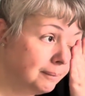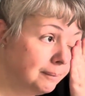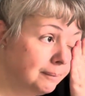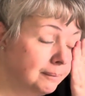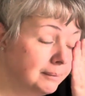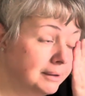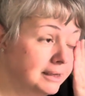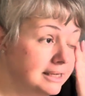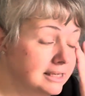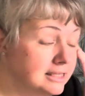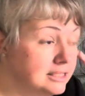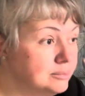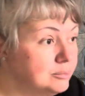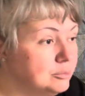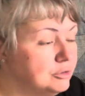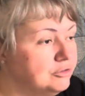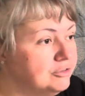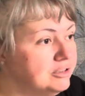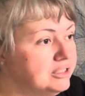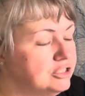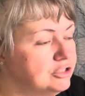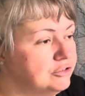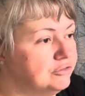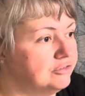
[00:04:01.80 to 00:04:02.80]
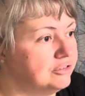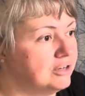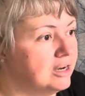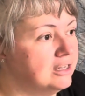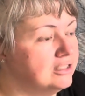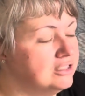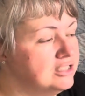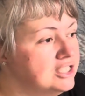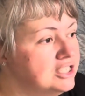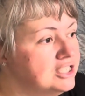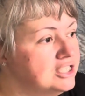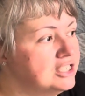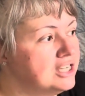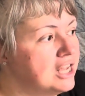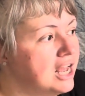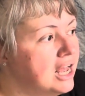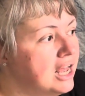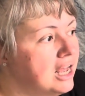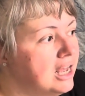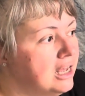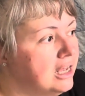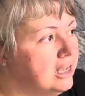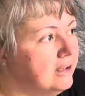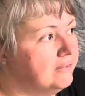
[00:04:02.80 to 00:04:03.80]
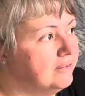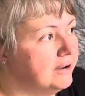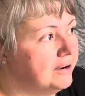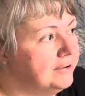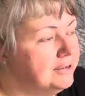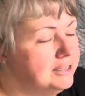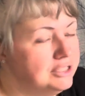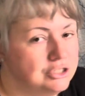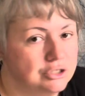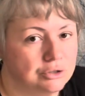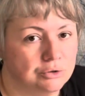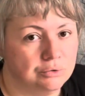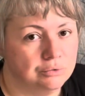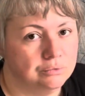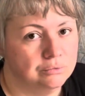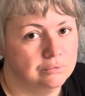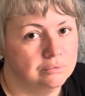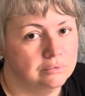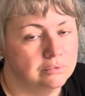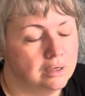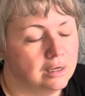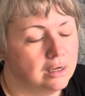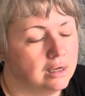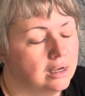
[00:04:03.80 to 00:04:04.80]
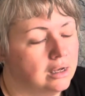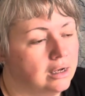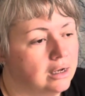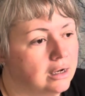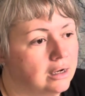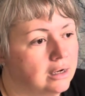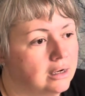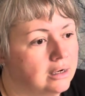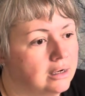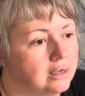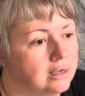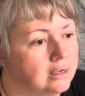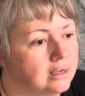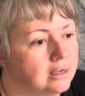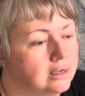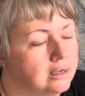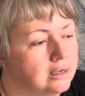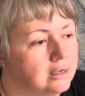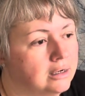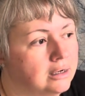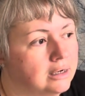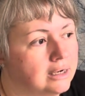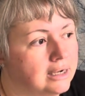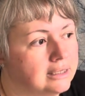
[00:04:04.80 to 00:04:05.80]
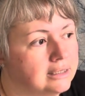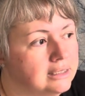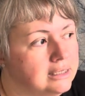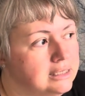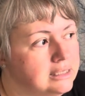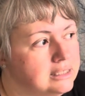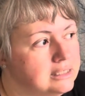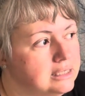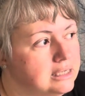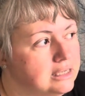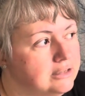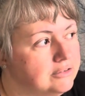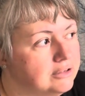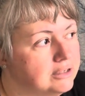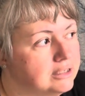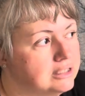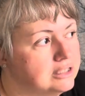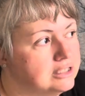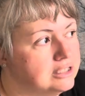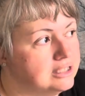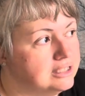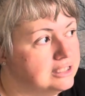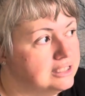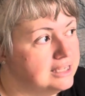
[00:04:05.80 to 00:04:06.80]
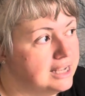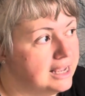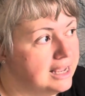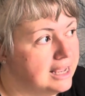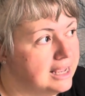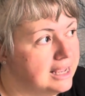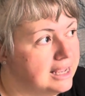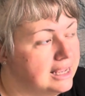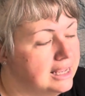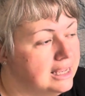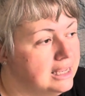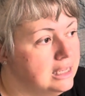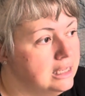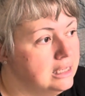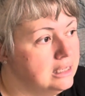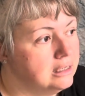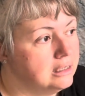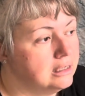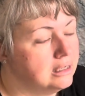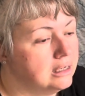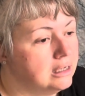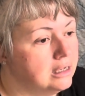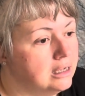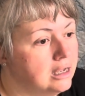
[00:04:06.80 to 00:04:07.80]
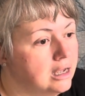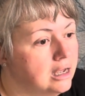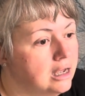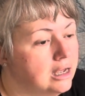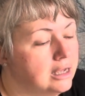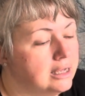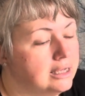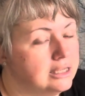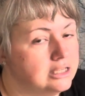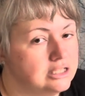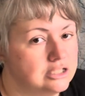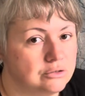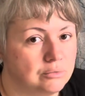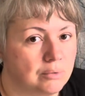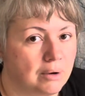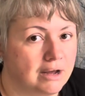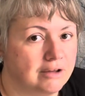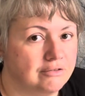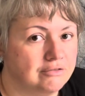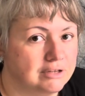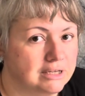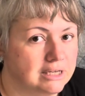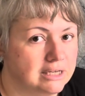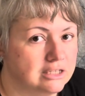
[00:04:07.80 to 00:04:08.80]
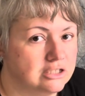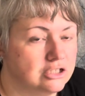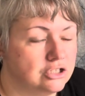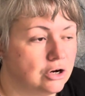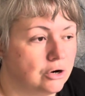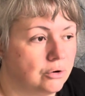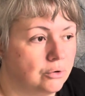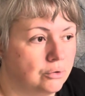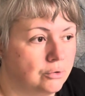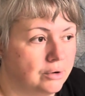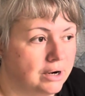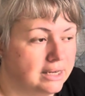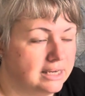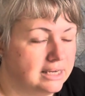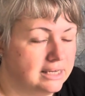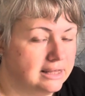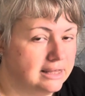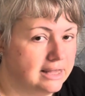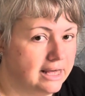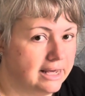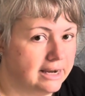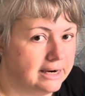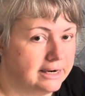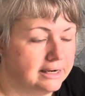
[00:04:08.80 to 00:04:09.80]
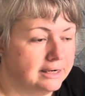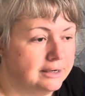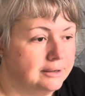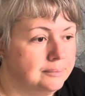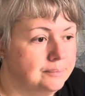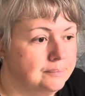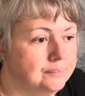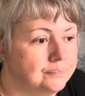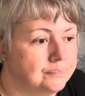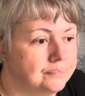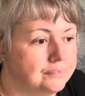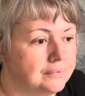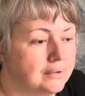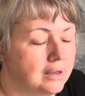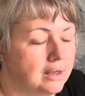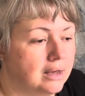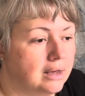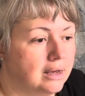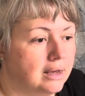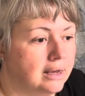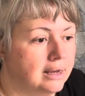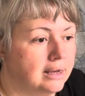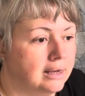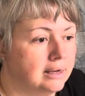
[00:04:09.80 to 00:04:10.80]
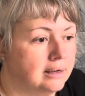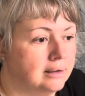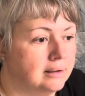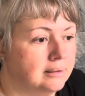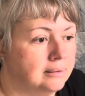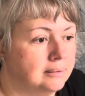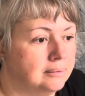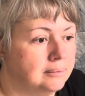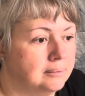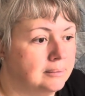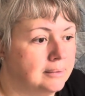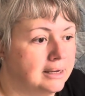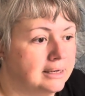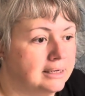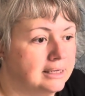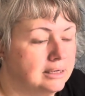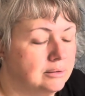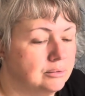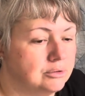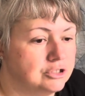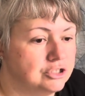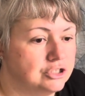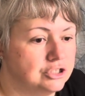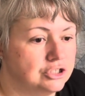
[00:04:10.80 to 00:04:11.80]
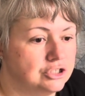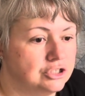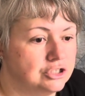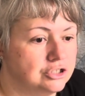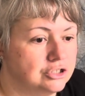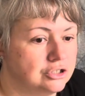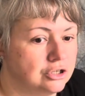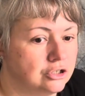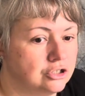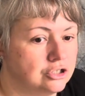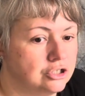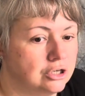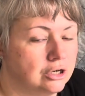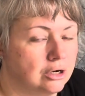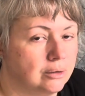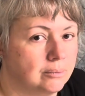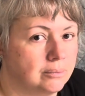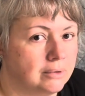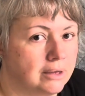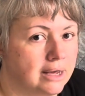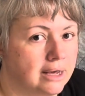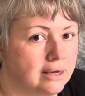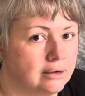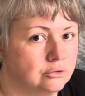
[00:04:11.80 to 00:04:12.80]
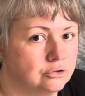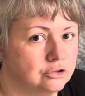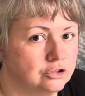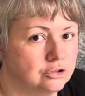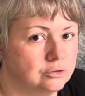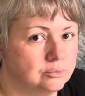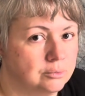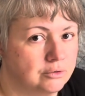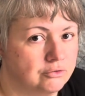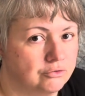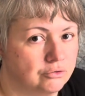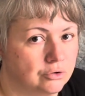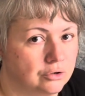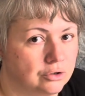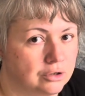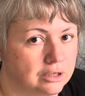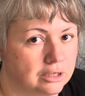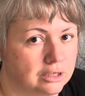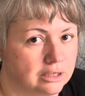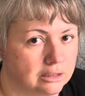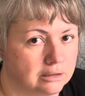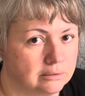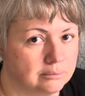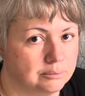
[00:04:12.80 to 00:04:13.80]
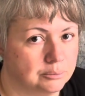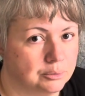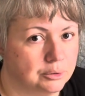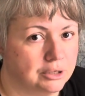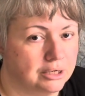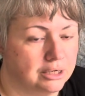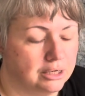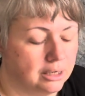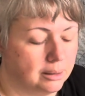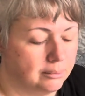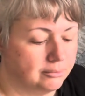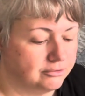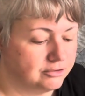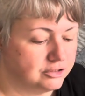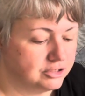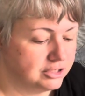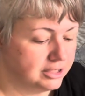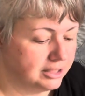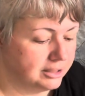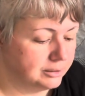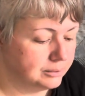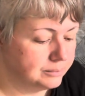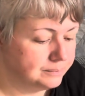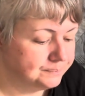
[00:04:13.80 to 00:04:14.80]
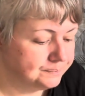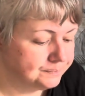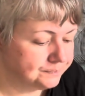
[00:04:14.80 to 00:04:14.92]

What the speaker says: He is moving to France very soon. I think he's leaving today. His wife and kids are already there. And he was just touching up the house before putting it up for sale.